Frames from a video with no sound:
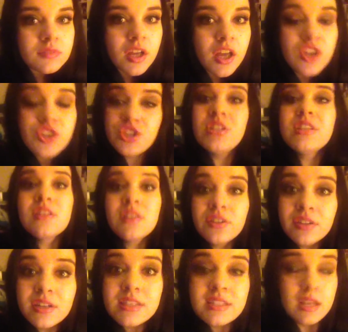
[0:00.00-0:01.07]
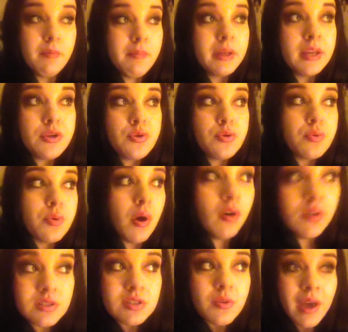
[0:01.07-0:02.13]
She's clearly somebody who
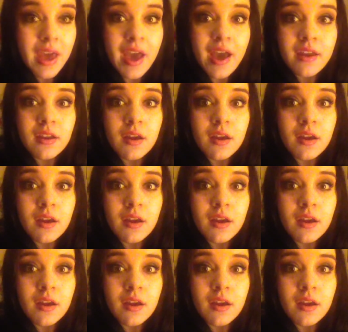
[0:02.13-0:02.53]
also had a